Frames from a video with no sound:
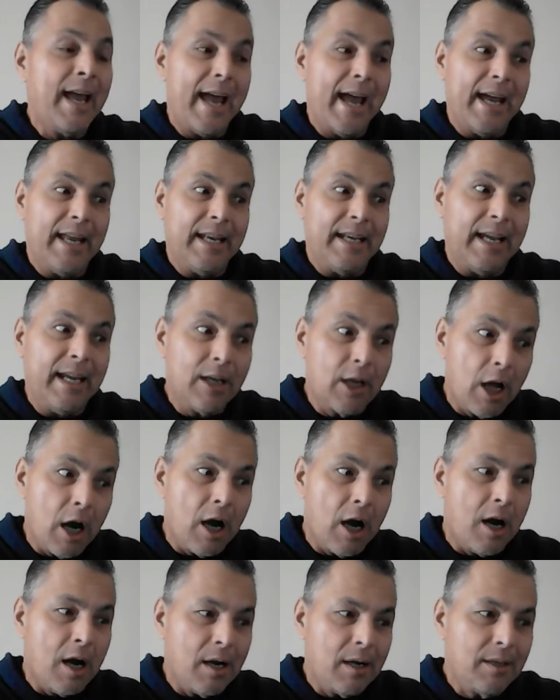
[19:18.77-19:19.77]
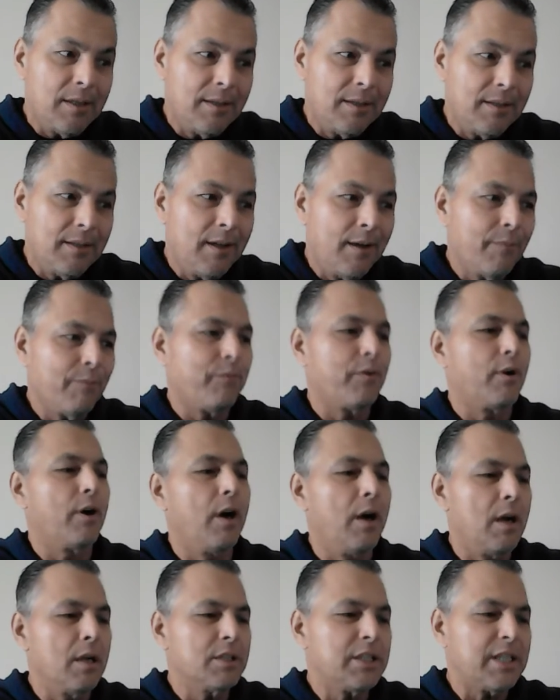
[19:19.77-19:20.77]
and a law for
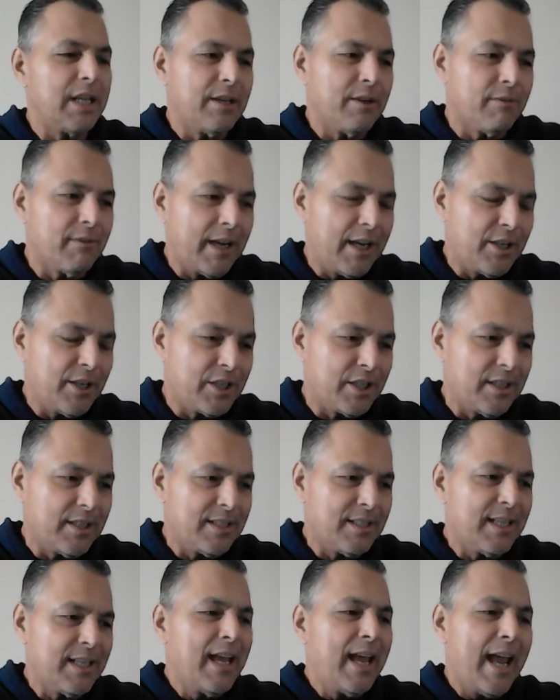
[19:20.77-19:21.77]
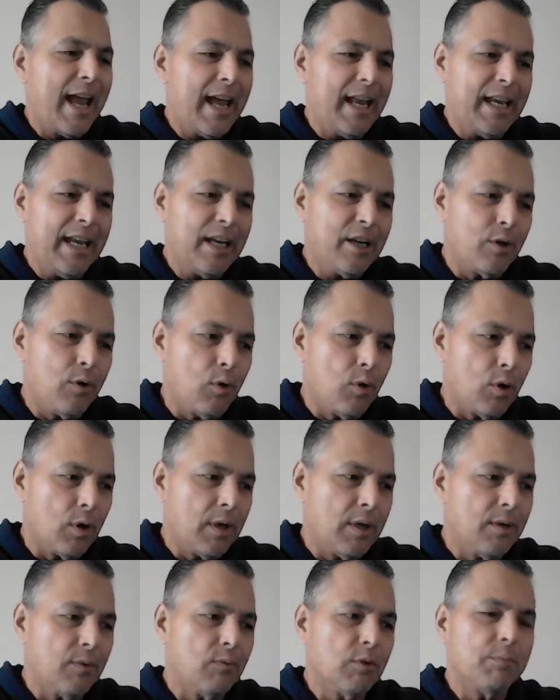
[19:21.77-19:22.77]
all generations, and a
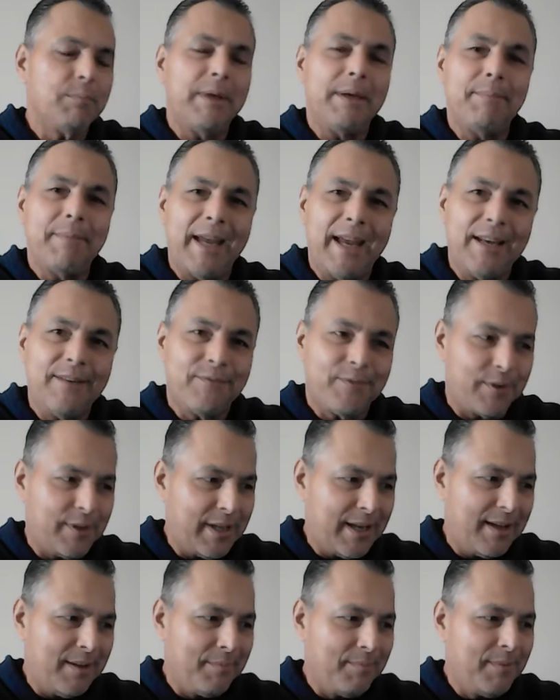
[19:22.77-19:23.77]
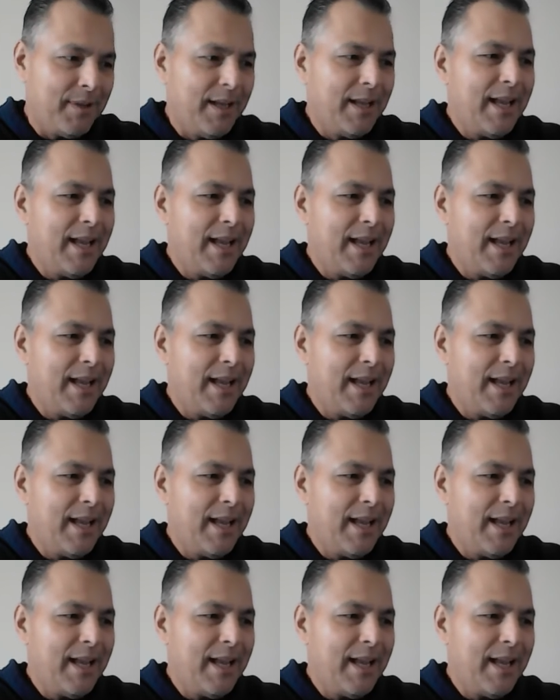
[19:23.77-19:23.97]
court will be made for them.